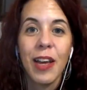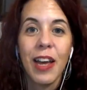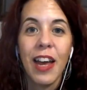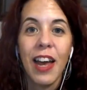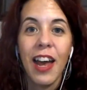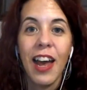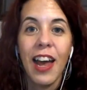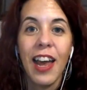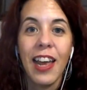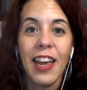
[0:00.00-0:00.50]

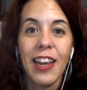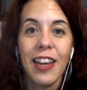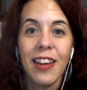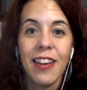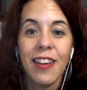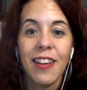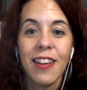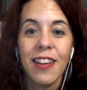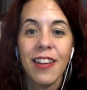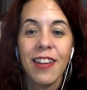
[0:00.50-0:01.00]

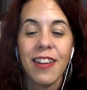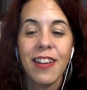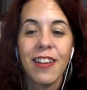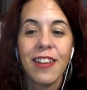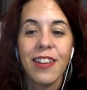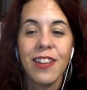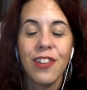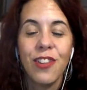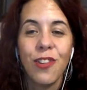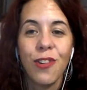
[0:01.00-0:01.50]
I
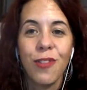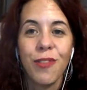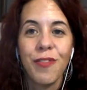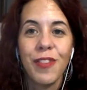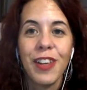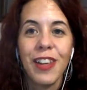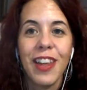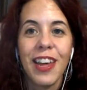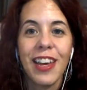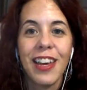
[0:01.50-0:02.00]
don't
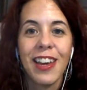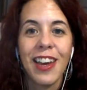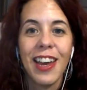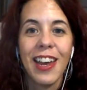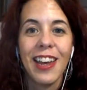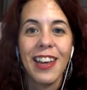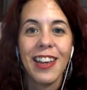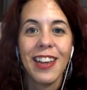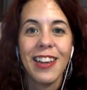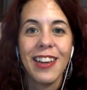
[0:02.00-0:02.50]
feel like
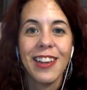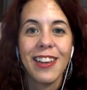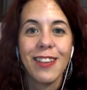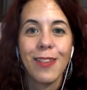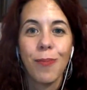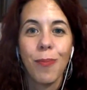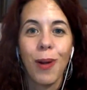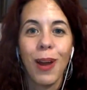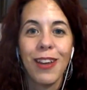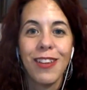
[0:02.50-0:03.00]
I can
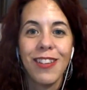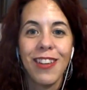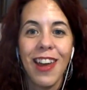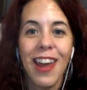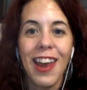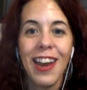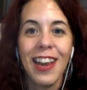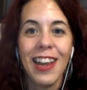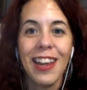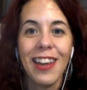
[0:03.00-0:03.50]
express
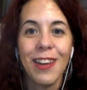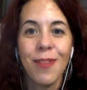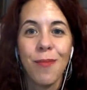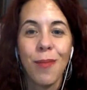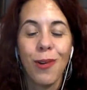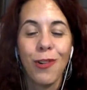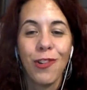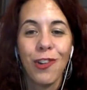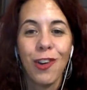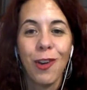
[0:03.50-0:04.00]
any
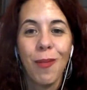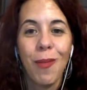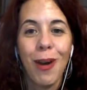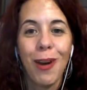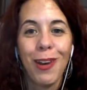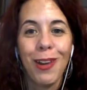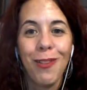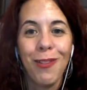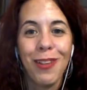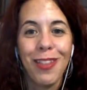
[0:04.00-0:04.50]
emotion about
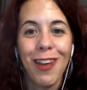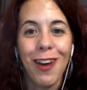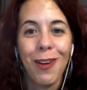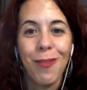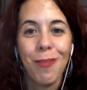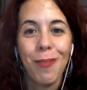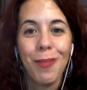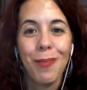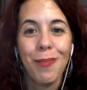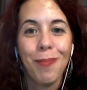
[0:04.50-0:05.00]
it without
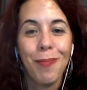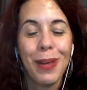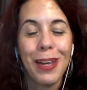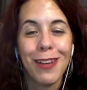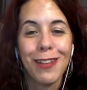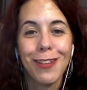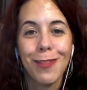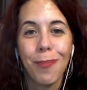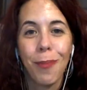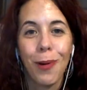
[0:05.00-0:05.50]
being
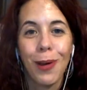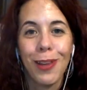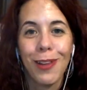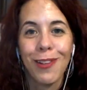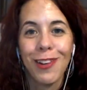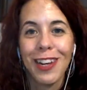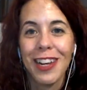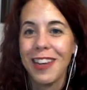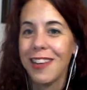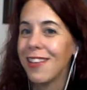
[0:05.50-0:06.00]

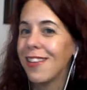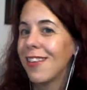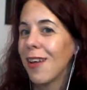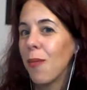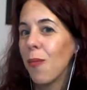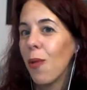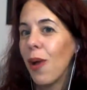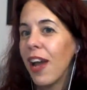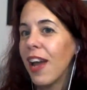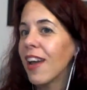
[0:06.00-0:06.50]
spoilery in some
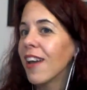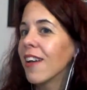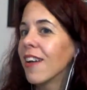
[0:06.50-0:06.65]
way.